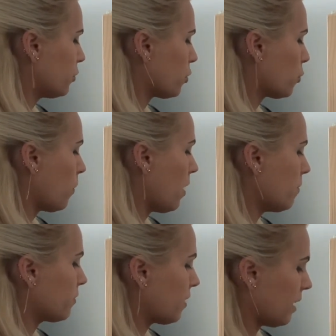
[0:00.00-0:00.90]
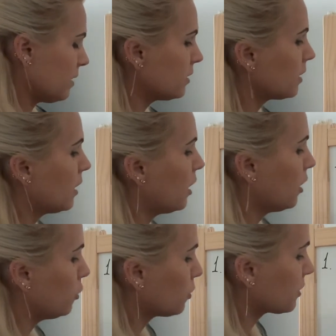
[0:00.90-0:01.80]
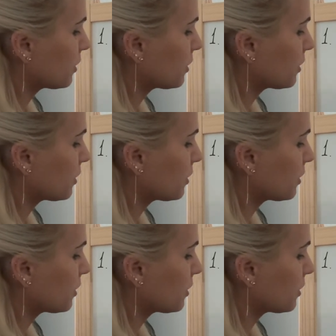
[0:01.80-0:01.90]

Your quaver rest looks